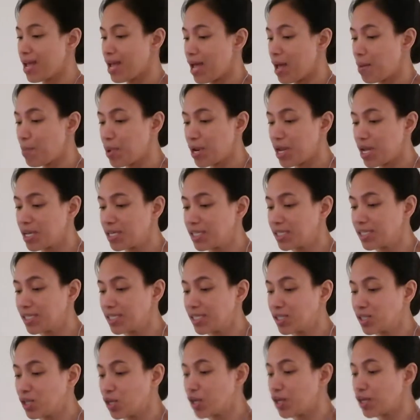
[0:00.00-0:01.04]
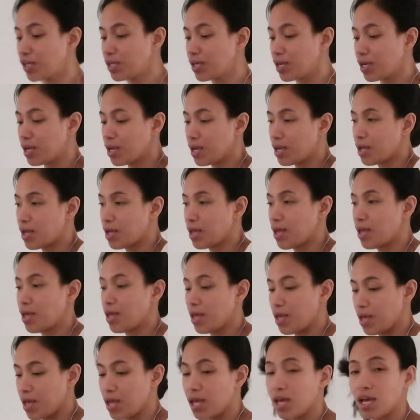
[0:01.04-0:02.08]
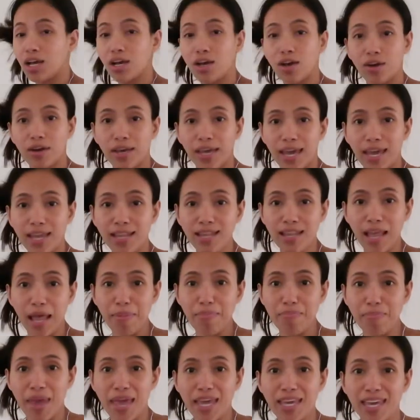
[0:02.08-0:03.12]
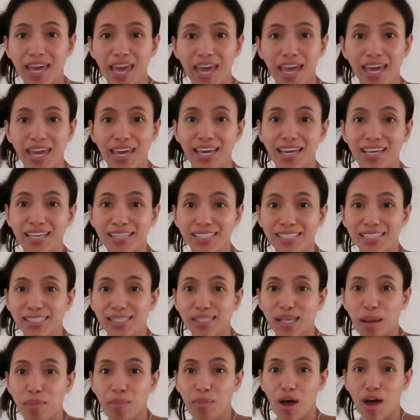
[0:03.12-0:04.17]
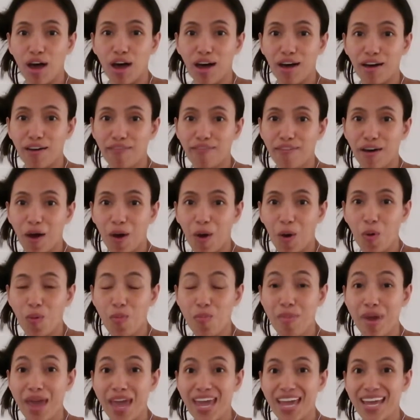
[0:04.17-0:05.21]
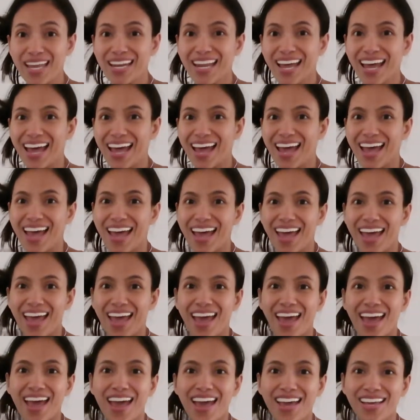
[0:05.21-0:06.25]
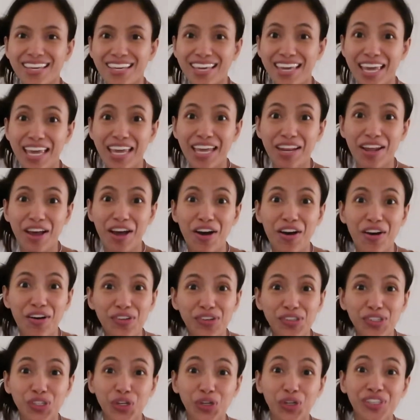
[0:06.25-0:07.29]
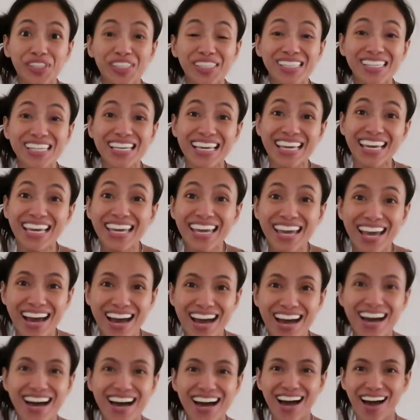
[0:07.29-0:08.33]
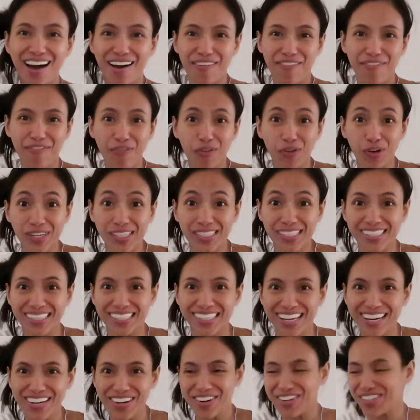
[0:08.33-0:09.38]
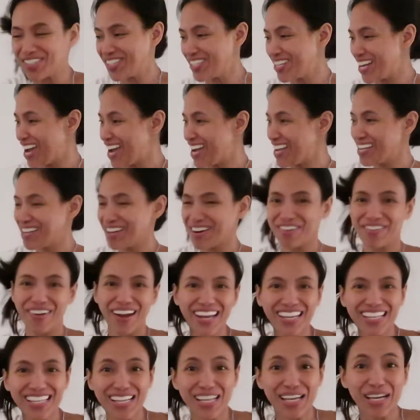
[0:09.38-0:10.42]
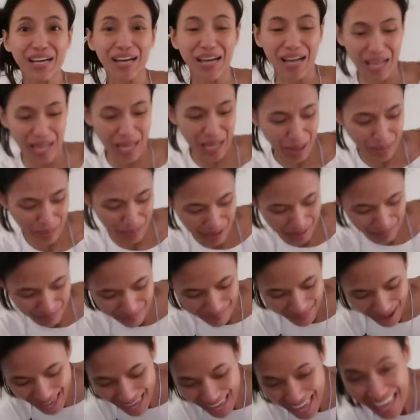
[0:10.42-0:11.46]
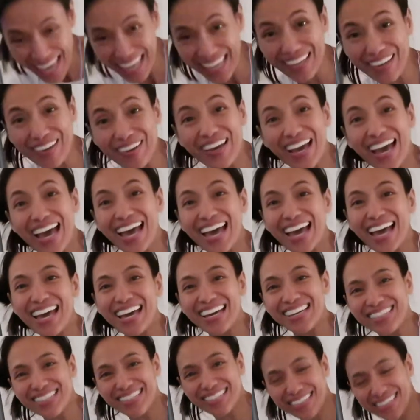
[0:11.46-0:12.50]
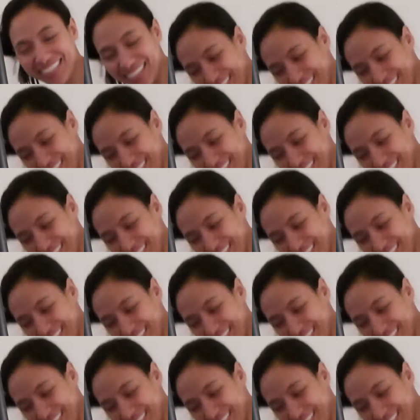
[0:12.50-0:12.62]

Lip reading: I'm gonna start cooking and making some of homemade keto tortilla for dinner tonight. All right, I'll be back, you guys.